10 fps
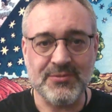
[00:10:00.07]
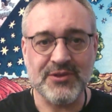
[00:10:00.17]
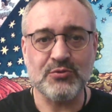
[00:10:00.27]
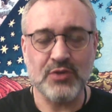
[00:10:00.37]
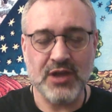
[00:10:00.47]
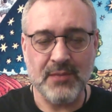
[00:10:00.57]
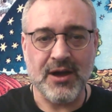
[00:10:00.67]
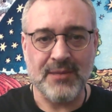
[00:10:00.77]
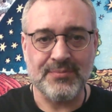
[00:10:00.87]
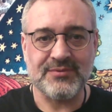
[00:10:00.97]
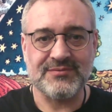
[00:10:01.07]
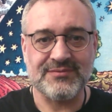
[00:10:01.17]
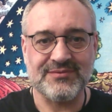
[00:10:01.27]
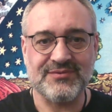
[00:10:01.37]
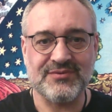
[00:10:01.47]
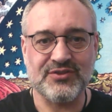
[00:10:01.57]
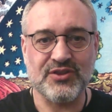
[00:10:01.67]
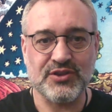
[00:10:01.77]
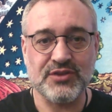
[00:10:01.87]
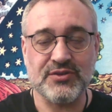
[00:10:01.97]
will come up that
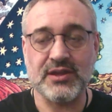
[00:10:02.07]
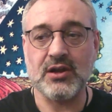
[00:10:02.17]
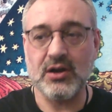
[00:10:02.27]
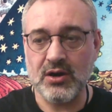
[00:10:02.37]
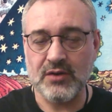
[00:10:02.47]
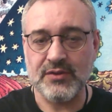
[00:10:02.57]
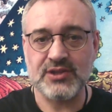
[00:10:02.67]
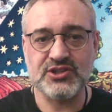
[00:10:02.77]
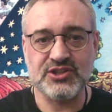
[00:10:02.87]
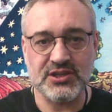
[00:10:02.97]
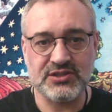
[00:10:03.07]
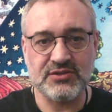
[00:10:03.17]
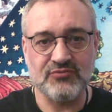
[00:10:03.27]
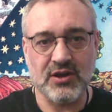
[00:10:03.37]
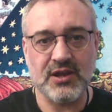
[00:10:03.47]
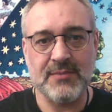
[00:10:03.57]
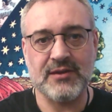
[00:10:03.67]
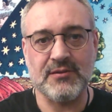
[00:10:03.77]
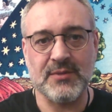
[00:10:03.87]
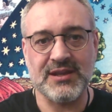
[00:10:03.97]
you think, oh, that's just the right amount of
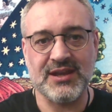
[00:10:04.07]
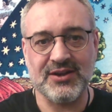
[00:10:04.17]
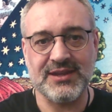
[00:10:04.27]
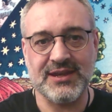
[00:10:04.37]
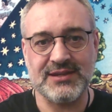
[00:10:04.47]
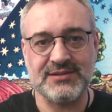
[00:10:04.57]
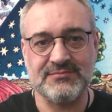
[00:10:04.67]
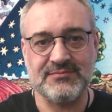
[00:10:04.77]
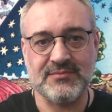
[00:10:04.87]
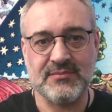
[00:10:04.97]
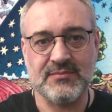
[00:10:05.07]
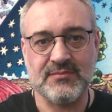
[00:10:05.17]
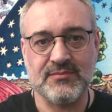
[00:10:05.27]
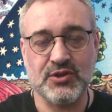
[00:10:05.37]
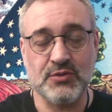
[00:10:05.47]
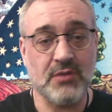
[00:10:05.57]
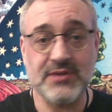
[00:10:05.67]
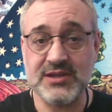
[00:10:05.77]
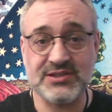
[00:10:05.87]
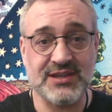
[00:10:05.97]
money I need. You won't
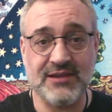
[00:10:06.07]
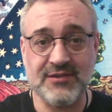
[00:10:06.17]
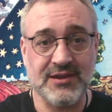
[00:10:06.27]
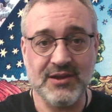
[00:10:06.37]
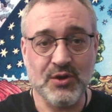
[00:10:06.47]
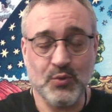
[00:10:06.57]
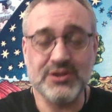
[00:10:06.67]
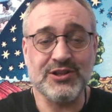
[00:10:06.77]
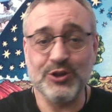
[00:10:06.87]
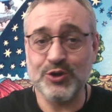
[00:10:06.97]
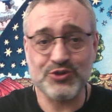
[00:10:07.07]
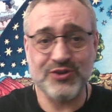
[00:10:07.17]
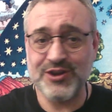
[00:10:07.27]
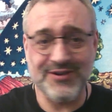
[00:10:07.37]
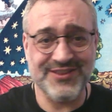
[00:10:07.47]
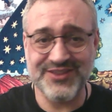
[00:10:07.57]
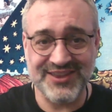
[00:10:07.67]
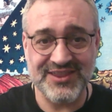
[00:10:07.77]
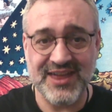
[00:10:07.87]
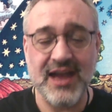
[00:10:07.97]
necessarily win the lottery or anything like
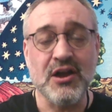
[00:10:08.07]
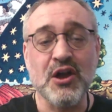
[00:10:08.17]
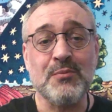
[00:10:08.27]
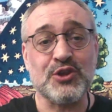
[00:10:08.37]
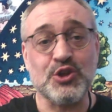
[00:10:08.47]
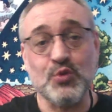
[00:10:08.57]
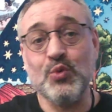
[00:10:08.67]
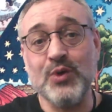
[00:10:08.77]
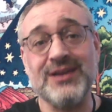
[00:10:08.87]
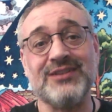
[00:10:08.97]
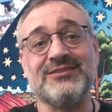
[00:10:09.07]
that, but you will